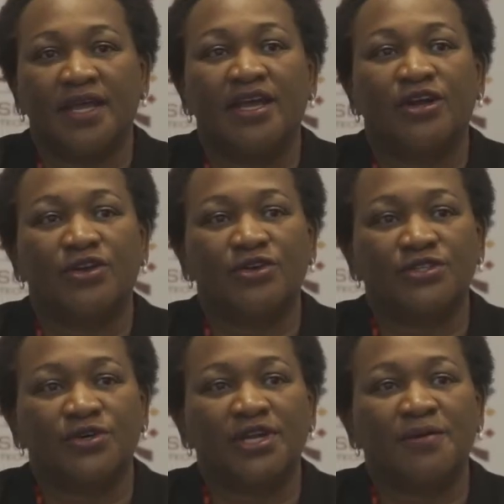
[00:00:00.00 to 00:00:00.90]
Close
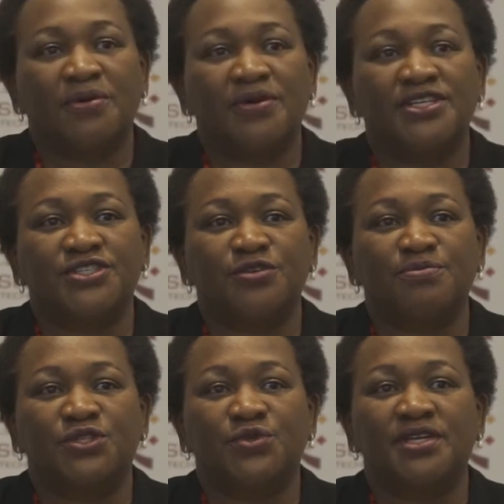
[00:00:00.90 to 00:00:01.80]
collaboration
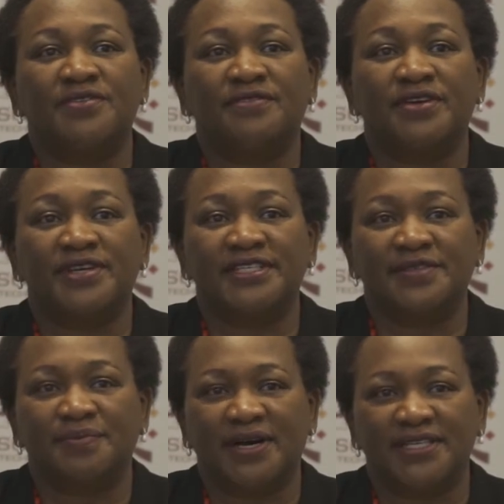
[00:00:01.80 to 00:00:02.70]
between various
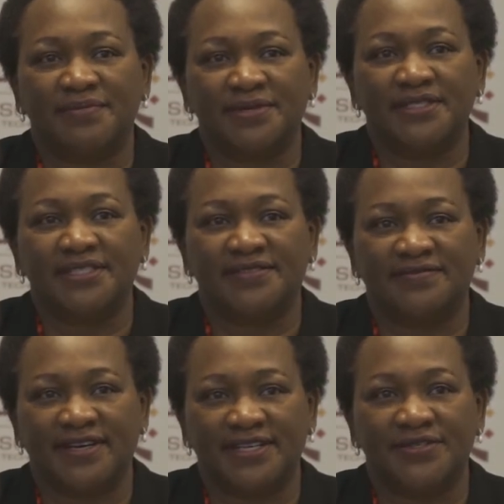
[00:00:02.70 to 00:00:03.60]
departments is
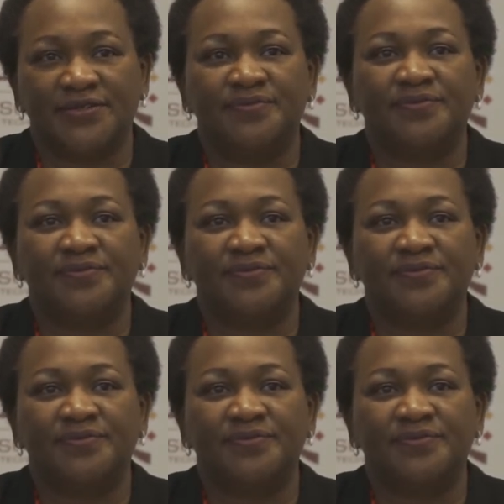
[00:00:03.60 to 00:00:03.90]
vital.